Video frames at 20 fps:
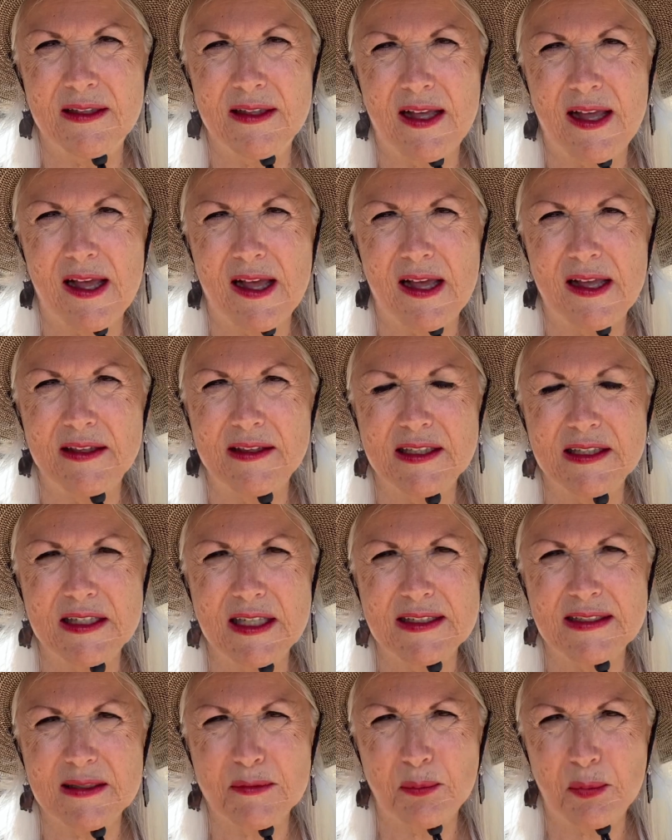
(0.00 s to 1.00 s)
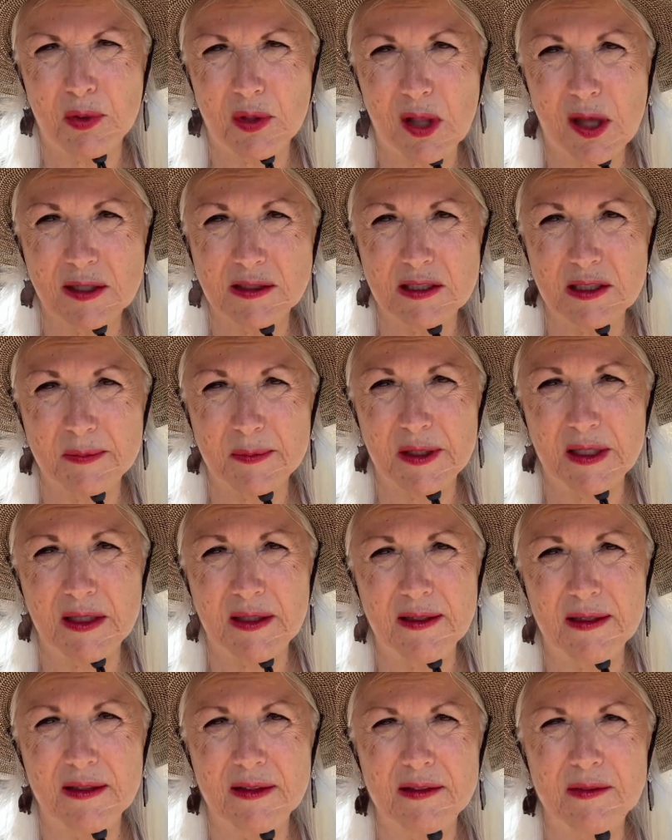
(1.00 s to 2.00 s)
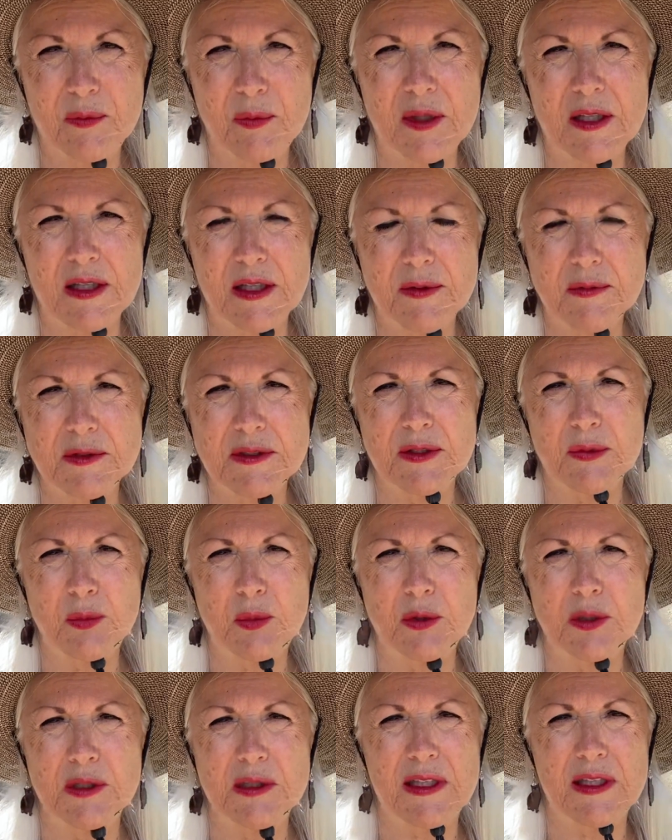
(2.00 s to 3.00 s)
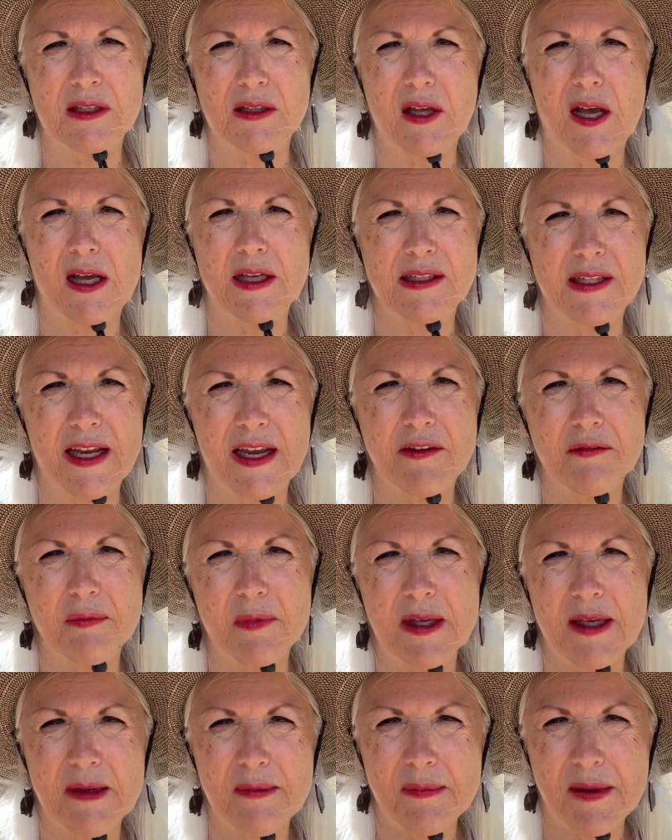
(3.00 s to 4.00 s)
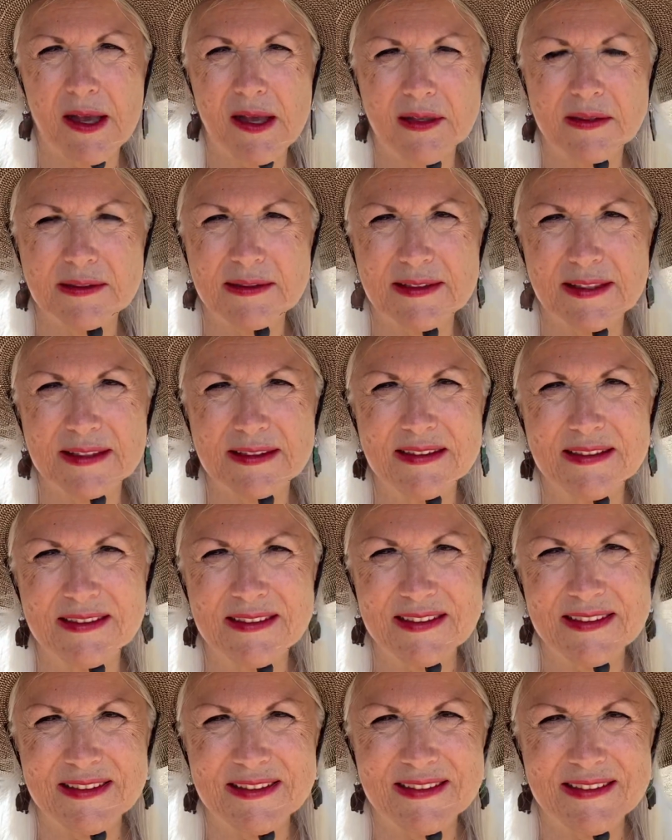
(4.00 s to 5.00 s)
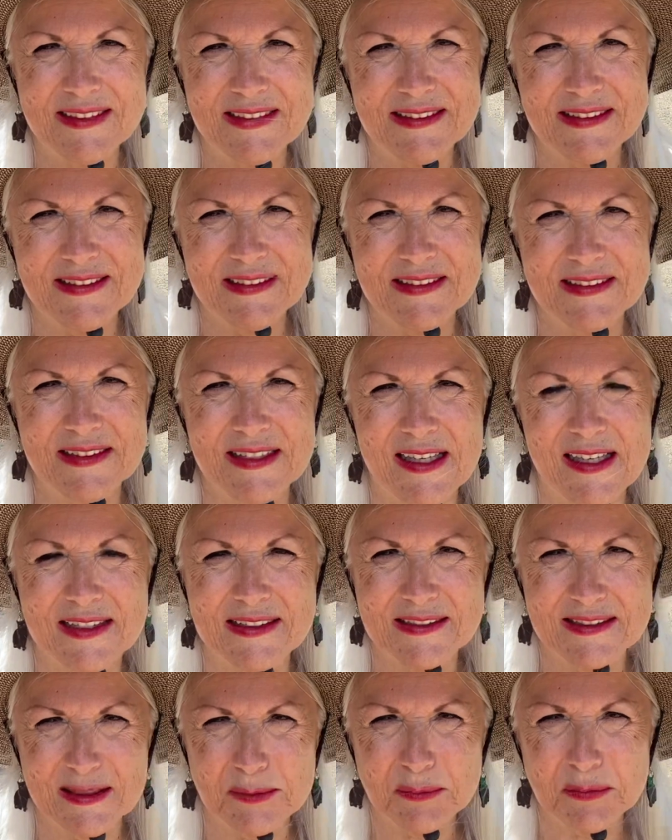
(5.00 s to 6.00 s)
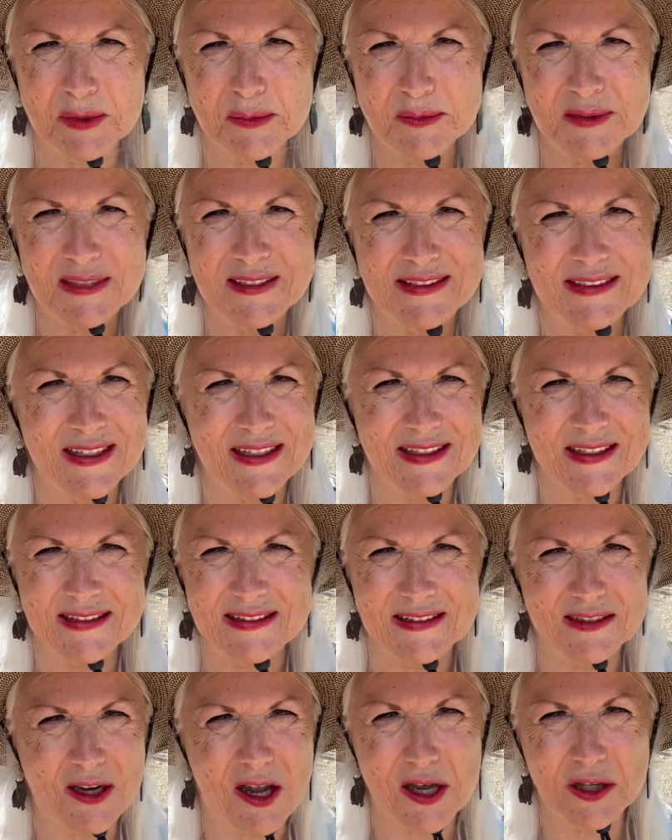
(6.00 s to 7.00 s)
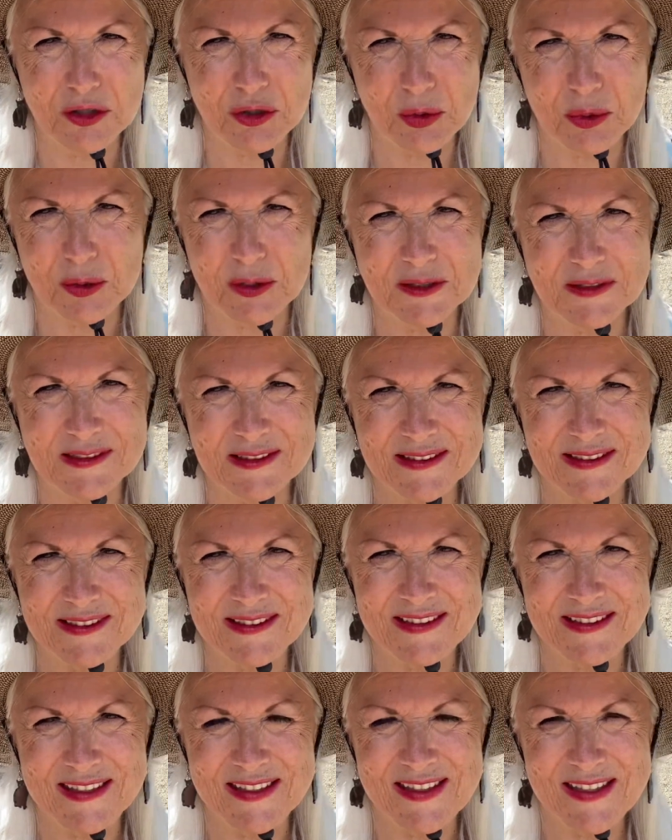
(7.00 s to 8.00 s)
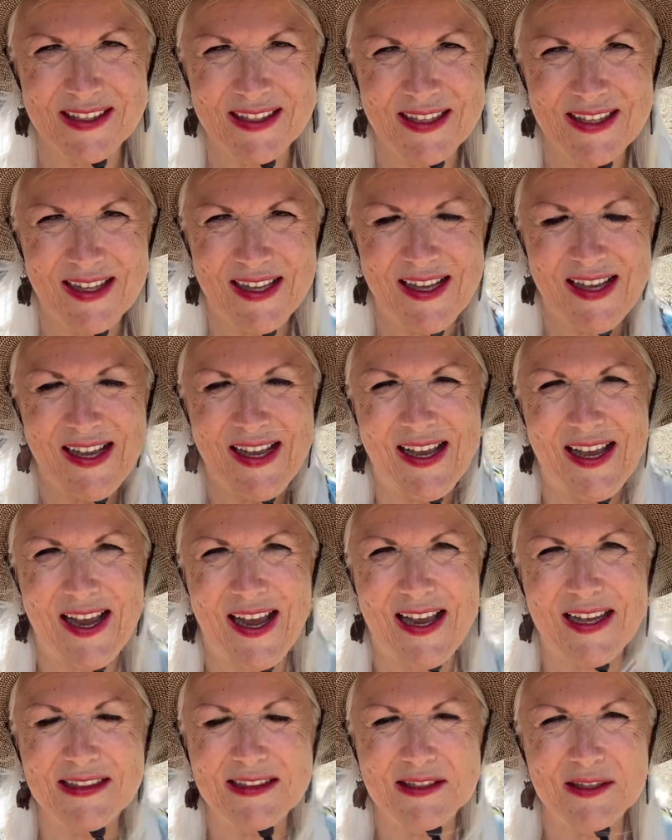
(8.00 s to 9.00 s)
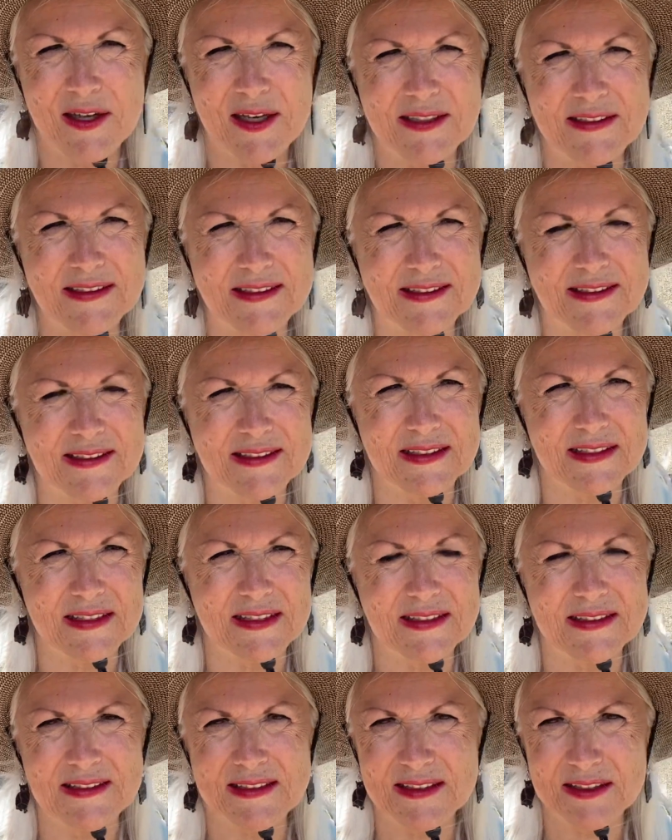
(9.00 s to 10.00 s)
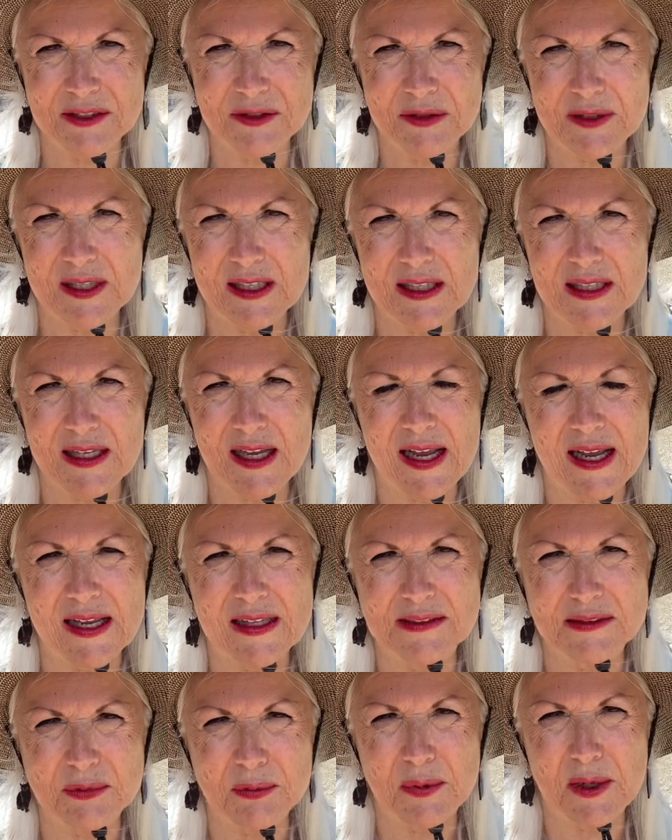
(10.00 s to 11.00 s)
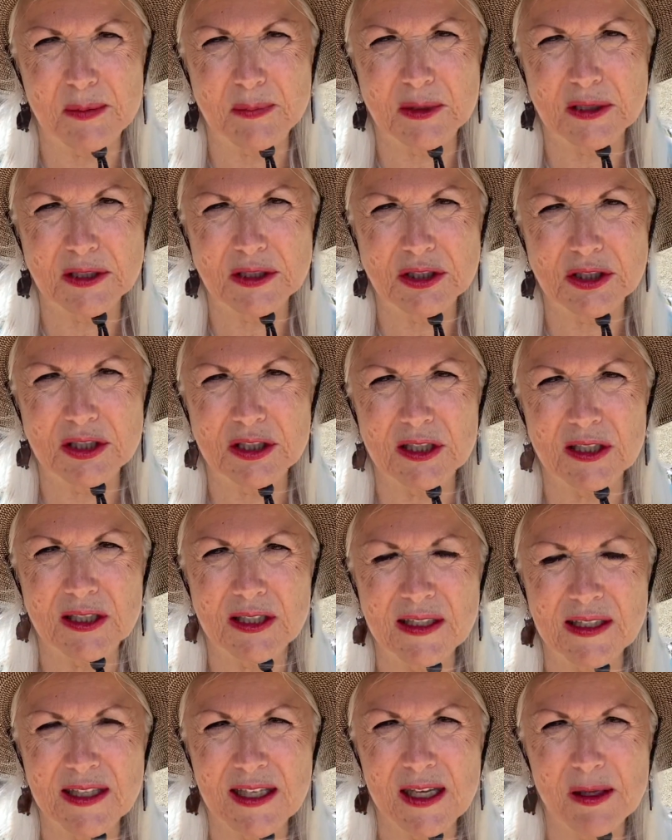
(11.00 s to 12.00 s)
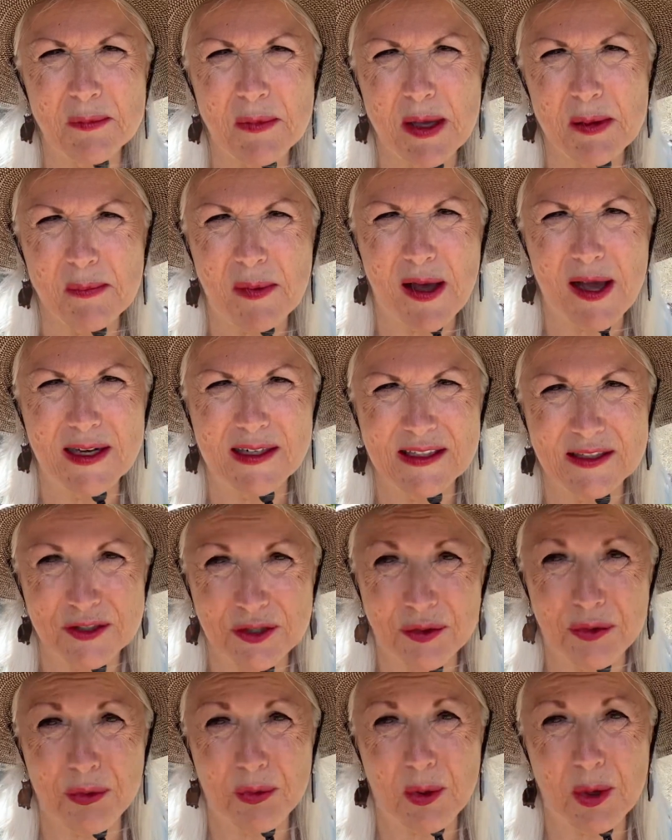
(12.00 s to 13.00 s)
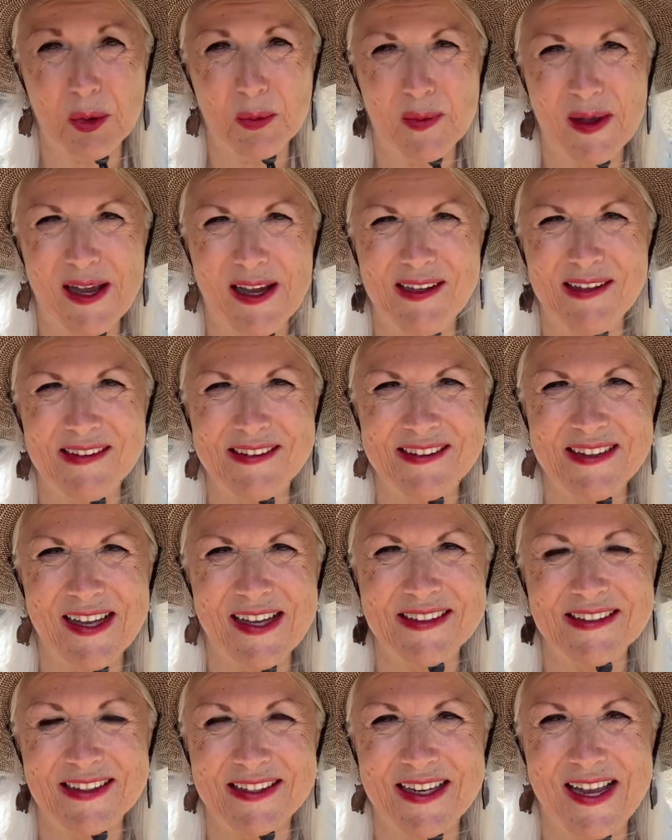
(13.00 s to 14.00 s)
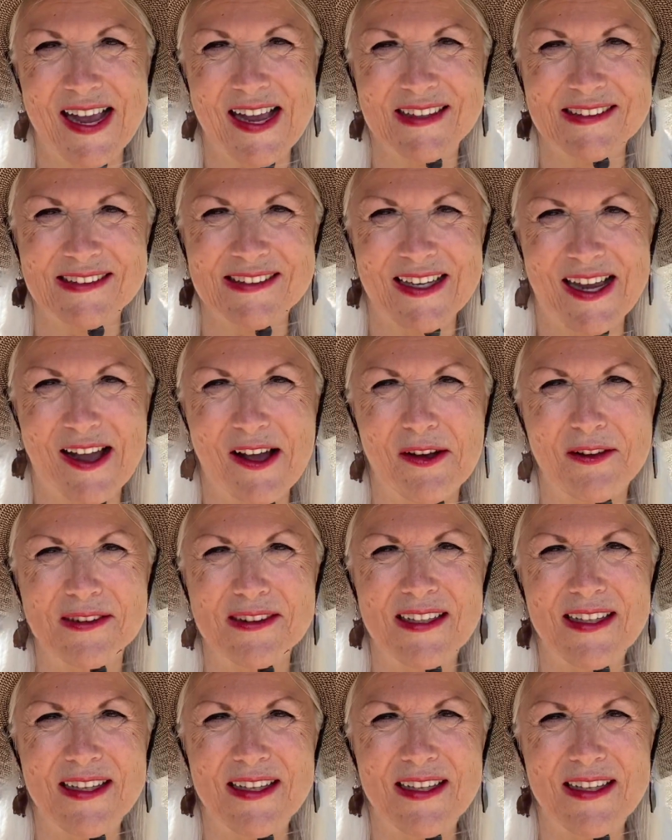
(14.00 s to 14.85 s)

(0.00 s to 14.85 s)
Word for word: uh, that doesn't belong to me. What That was a word that God gave me about sickness and disease he, and symptoms. He said, it's not yours. And so I just consider it as rubbish in my body to throw away and to cast out